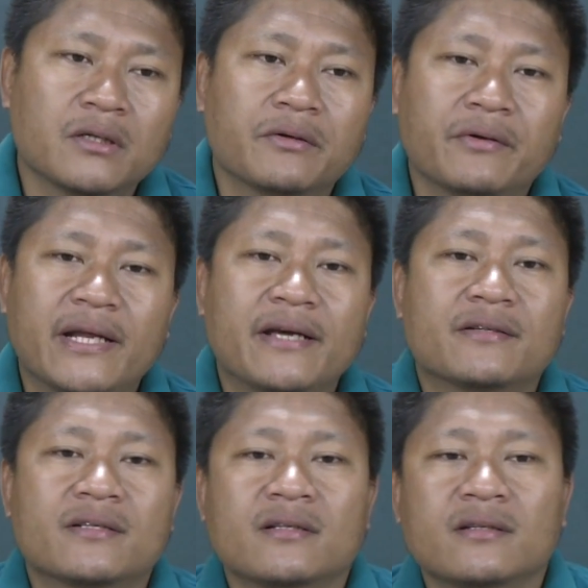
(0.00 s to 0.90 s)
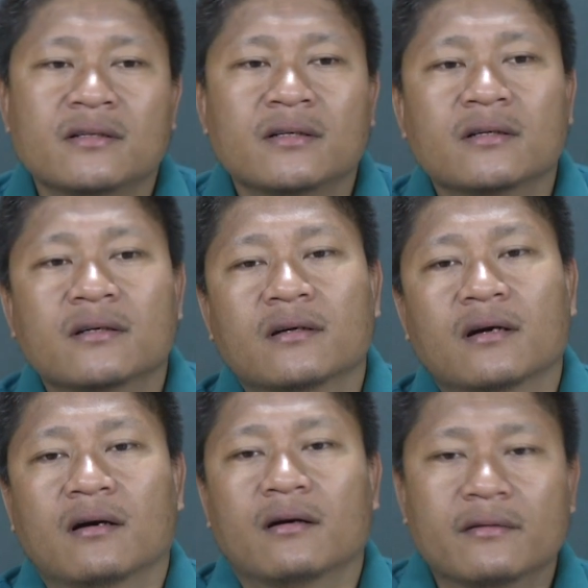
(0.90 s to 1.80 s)
relate
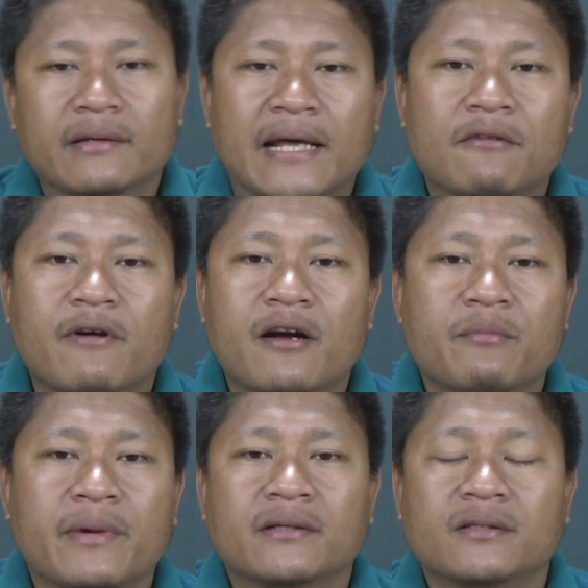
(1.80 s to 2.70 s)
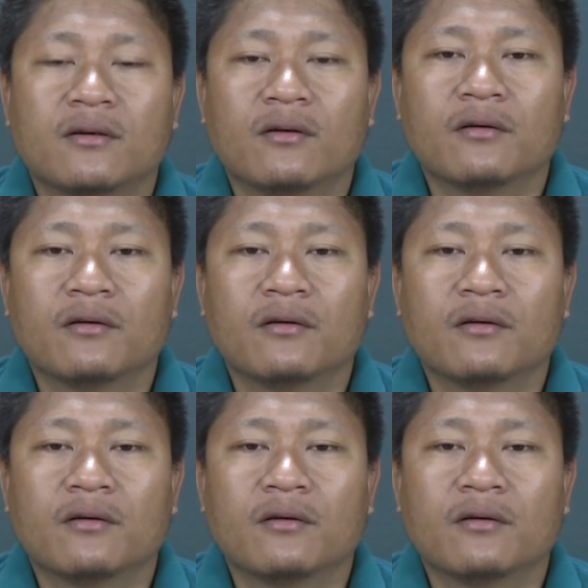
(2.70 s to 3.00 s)
the environment